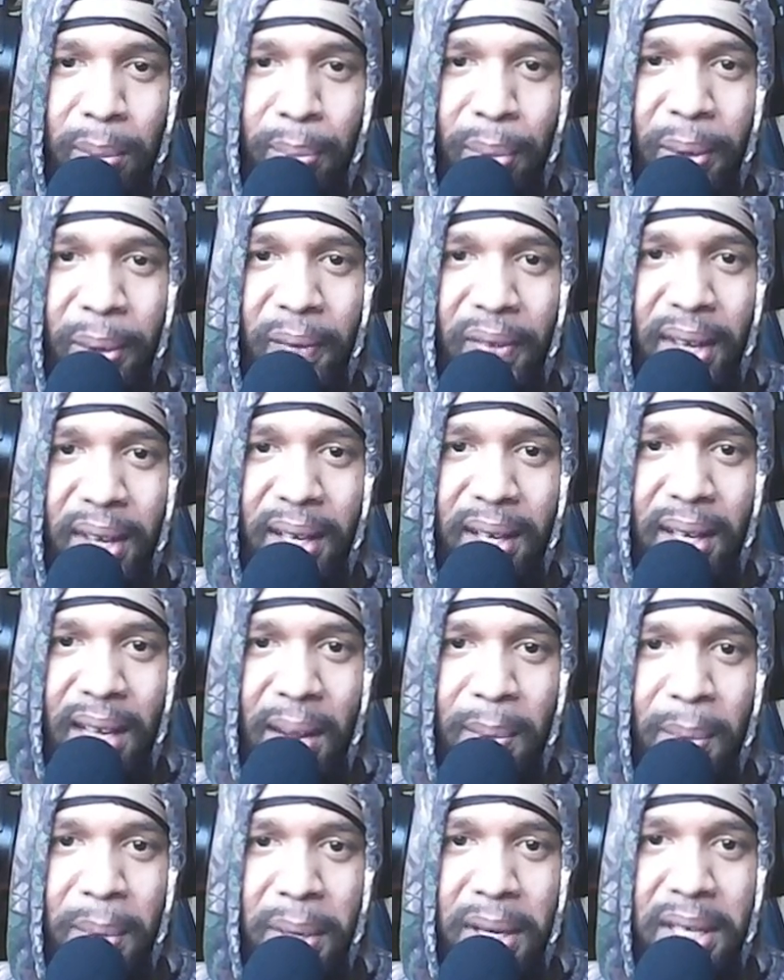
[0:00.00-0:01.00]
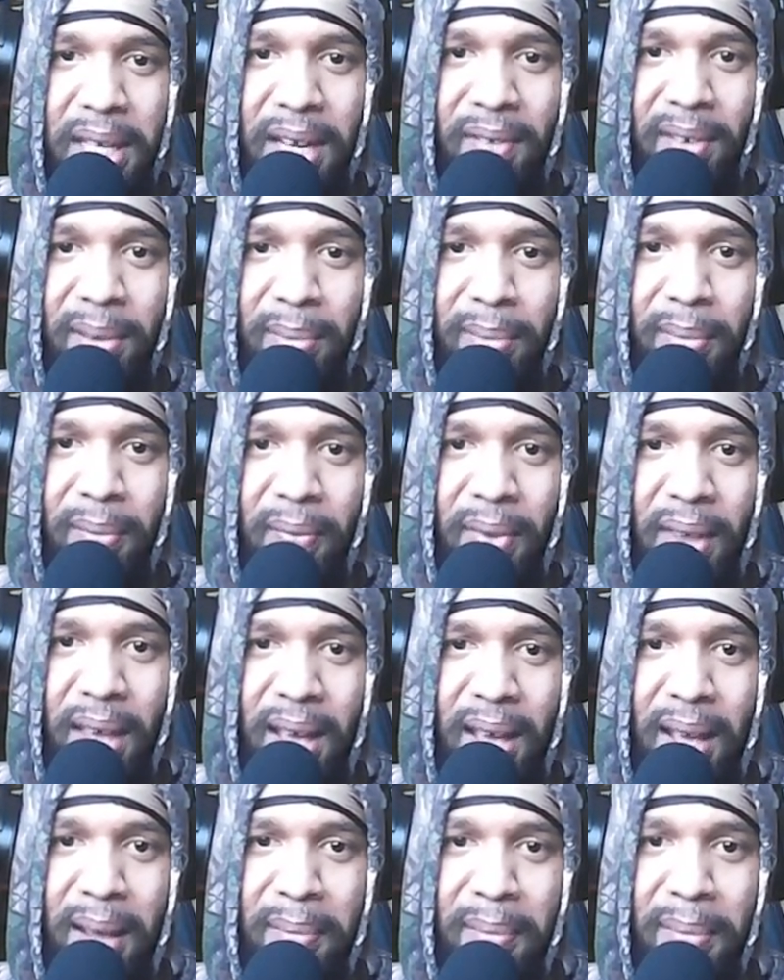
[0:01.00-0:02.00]
you an opponent. It wouldn't even
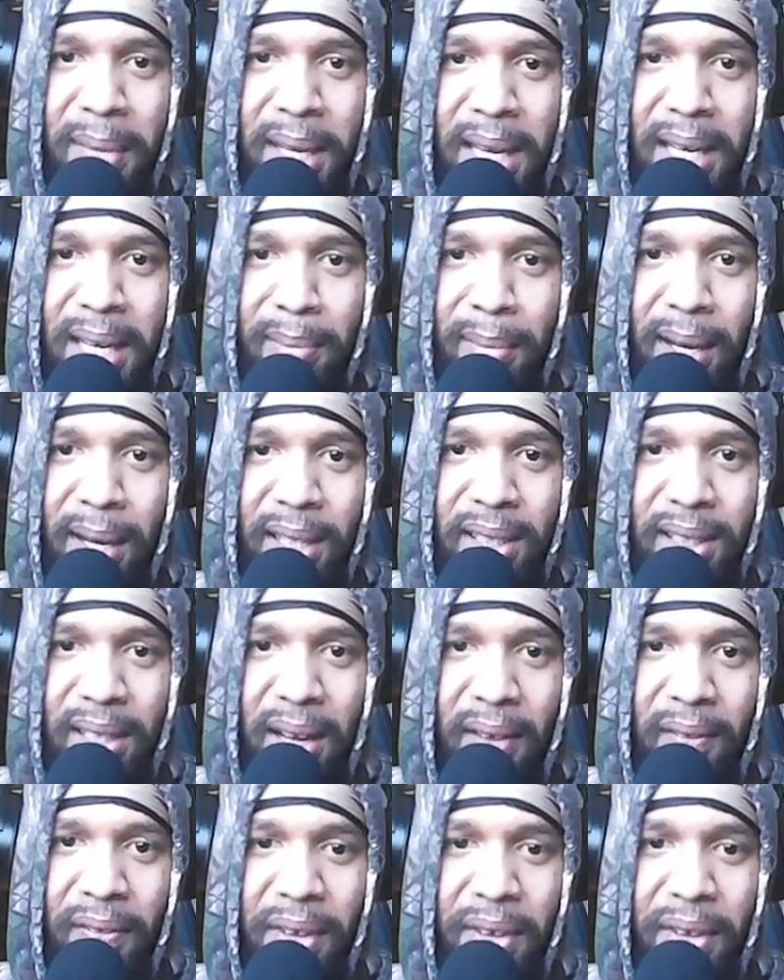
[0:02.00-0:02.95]
mean much